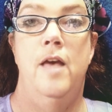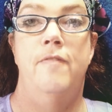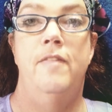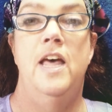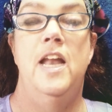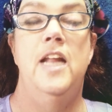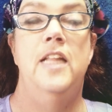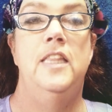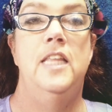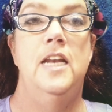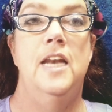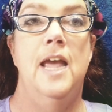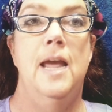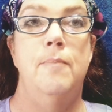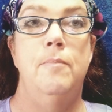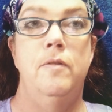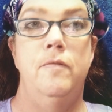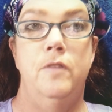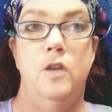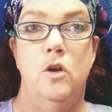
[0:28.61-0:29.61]
that at the
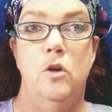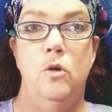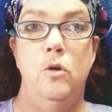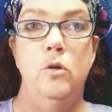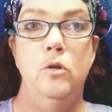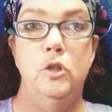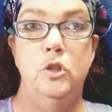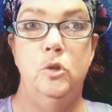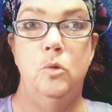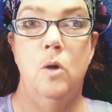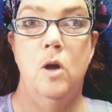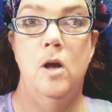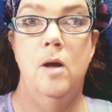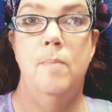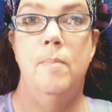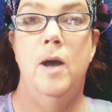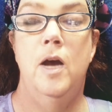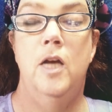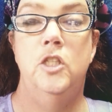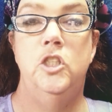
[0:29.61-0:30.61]
name of Yahushua
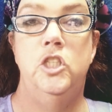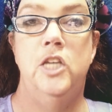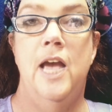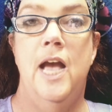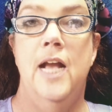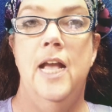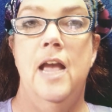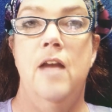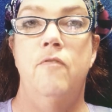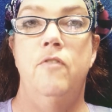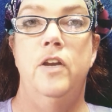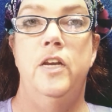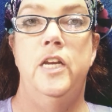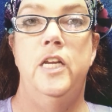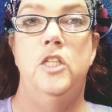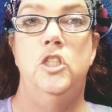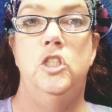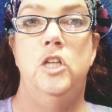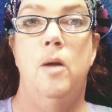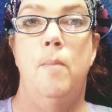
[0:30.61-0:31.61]
Hamashiach, every
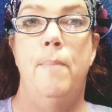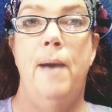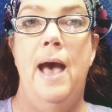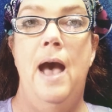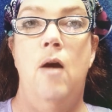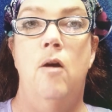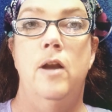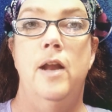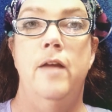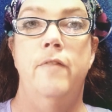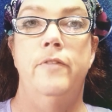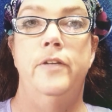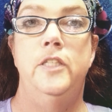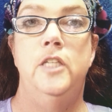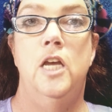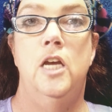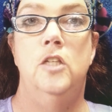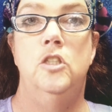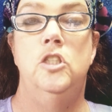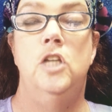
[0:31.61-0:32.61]
knee shall bow and every
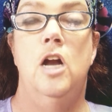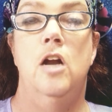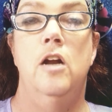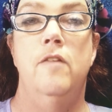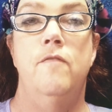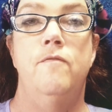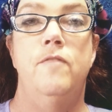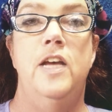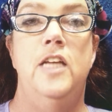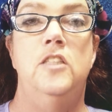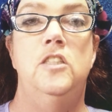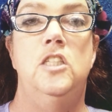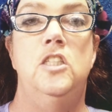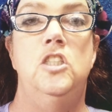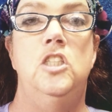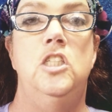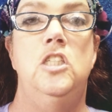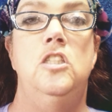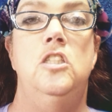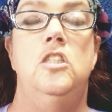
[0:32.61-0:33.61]
tongue shall confess that
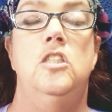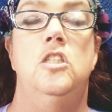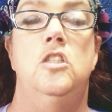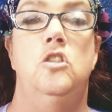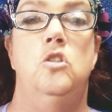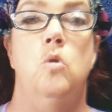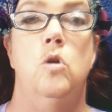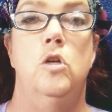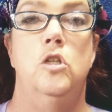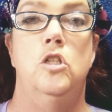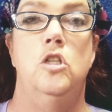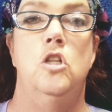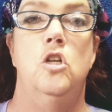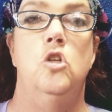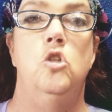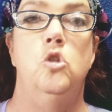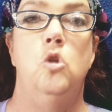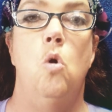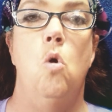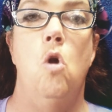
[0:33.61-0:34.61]
Jesus is Lord to the
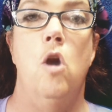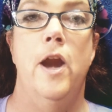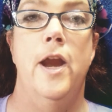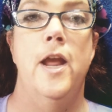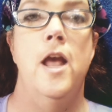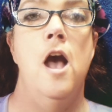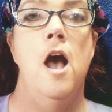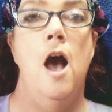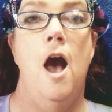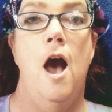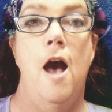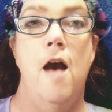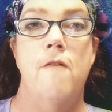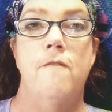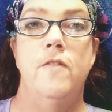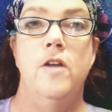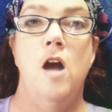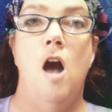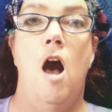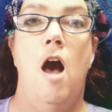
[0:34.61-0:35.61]
glory
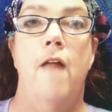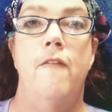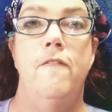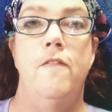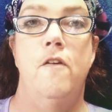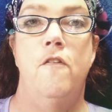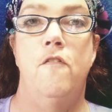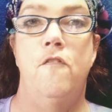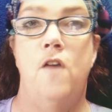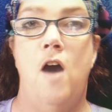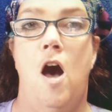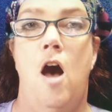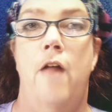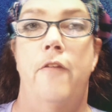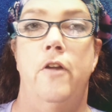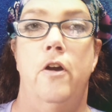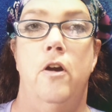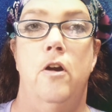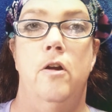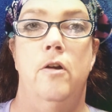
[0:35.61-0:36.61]
of God the
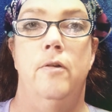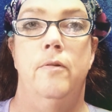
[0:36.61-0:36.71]
Father.